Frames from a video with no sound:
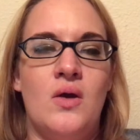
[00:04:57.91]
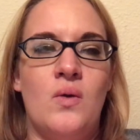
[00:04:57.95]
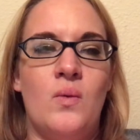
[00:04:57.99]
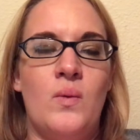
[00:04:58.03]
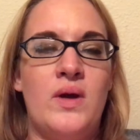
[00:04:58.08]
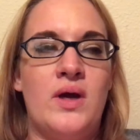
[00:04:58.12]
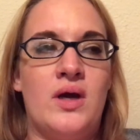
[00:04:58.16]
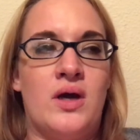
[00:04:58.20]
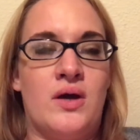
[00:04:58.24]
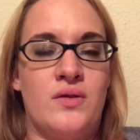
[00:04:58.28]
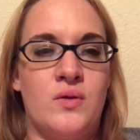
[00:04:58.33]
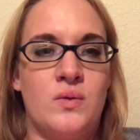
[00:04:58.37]

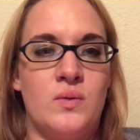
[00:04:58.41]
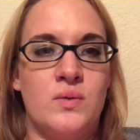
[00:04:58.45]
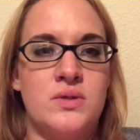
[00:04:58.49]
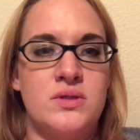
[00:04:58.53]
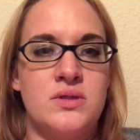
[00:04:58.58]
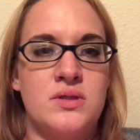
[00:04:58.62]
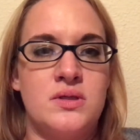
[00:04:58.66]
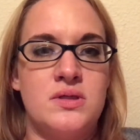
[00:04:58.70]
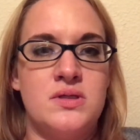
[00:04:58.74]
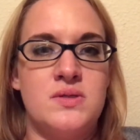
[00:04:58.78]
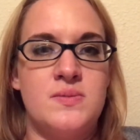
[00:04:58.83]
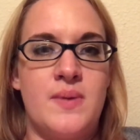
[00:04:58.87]
we got the
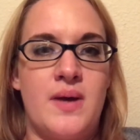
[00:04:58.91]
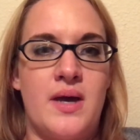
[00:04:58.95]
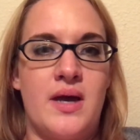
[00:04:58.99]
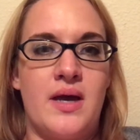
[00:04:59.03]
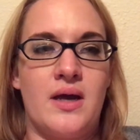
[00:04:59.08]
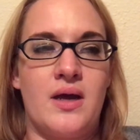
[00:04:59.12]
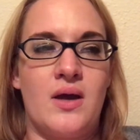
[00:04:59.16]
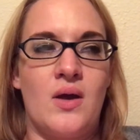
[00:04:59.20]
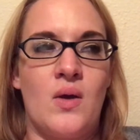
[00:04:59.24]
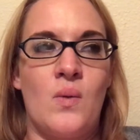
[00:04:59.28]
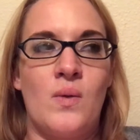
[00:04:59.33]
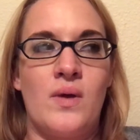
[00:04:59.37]
results back.